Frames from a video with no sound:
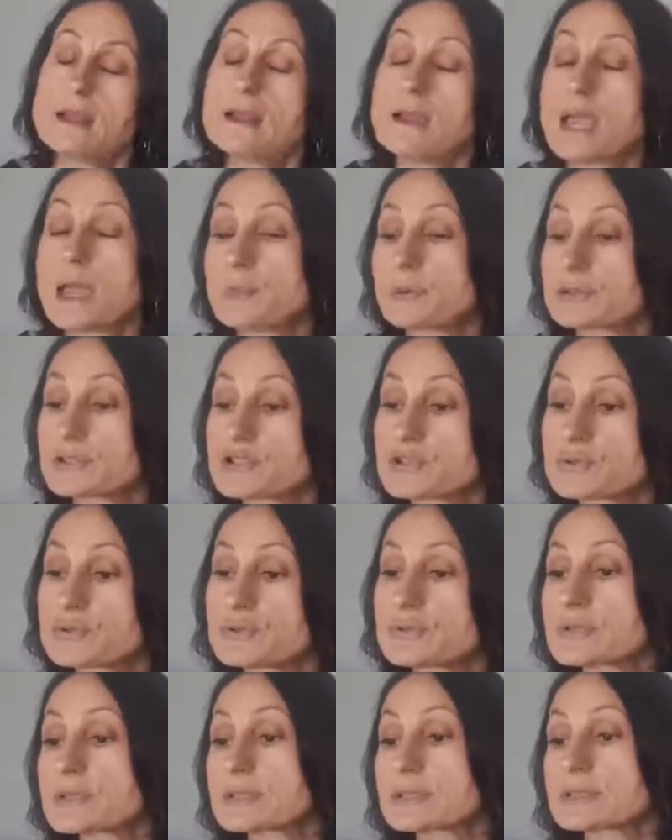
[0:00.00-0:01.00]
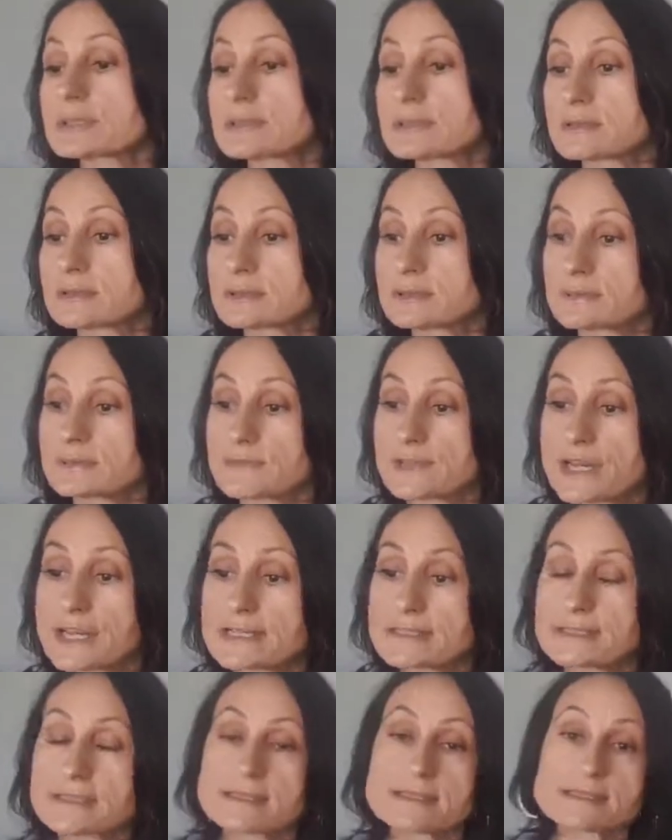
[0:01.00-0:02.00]
apple juice,
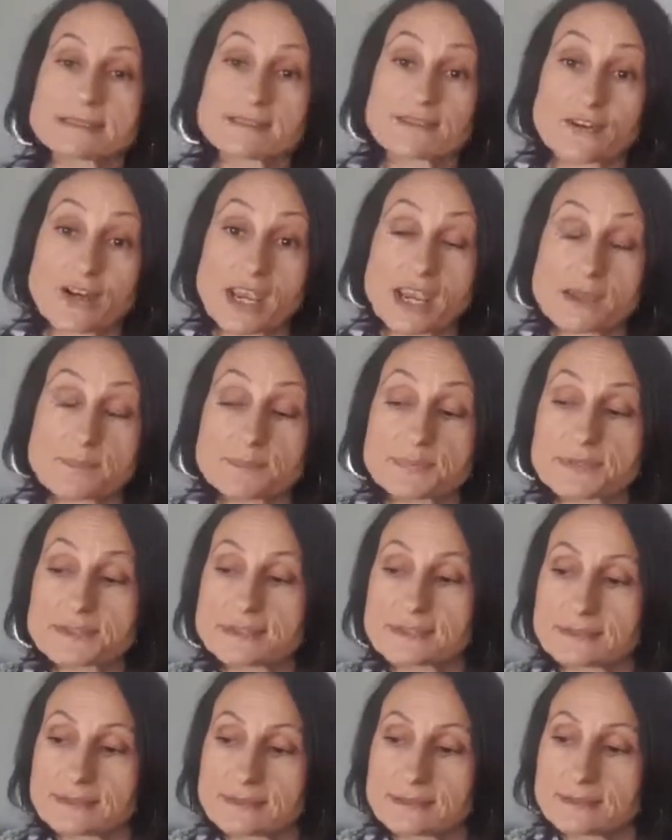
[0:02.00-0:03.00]
raisins, grapes,